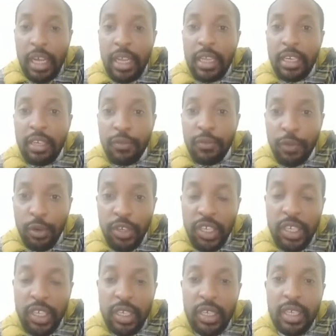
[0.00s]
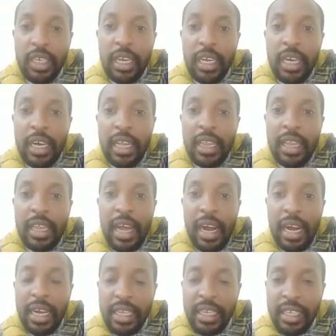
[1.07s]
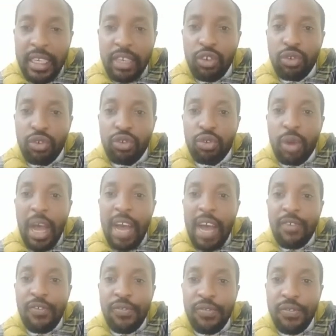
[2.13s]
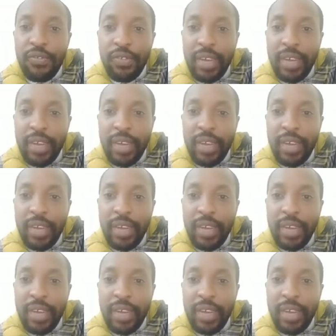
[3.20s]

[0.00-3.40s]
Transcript: The divorce they are alleging to have